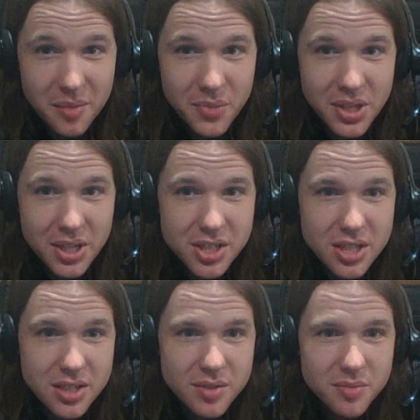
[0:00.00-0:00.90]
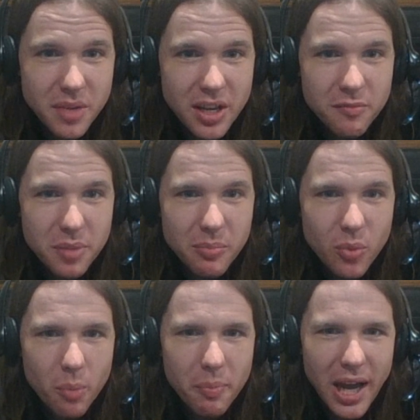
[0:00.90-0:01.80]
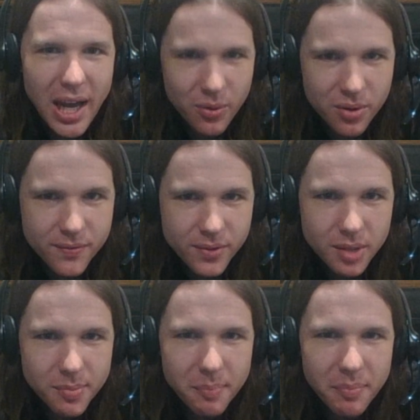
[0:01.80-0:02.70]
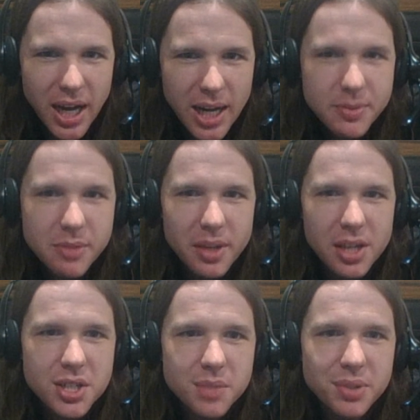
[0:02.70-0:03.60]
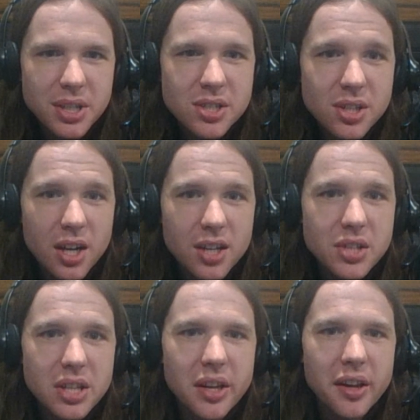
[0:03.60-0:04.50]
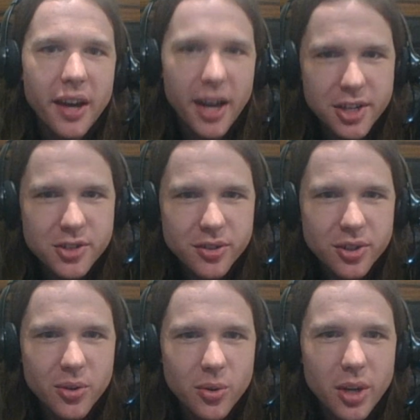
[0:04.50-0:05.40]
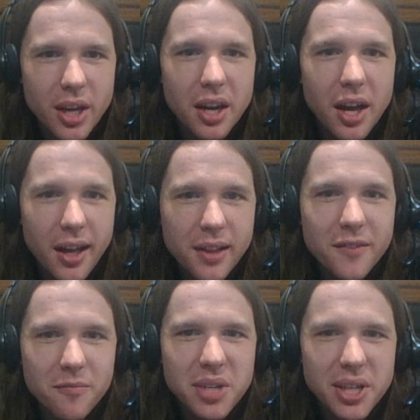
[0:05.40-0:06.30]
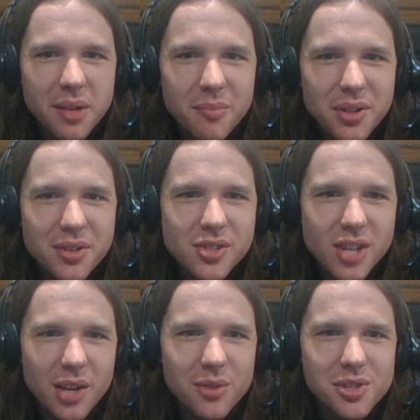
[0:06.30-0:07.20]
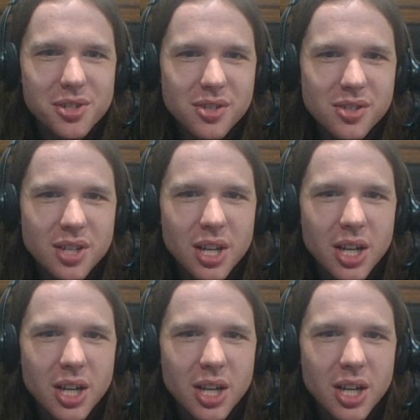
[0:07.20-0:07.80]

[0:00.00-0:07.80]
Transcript: PJs may have been more powerful, but Popple managed to play songs like The Contra Code and I Love Peanut Butter Sandwiches,